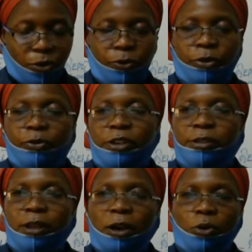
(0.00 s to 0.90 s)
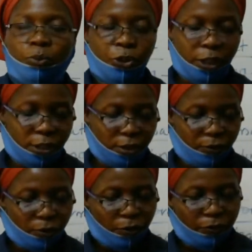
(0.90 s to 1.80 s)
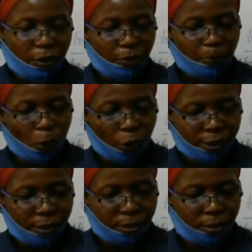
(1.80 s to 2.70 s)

of reference are objectives of the report.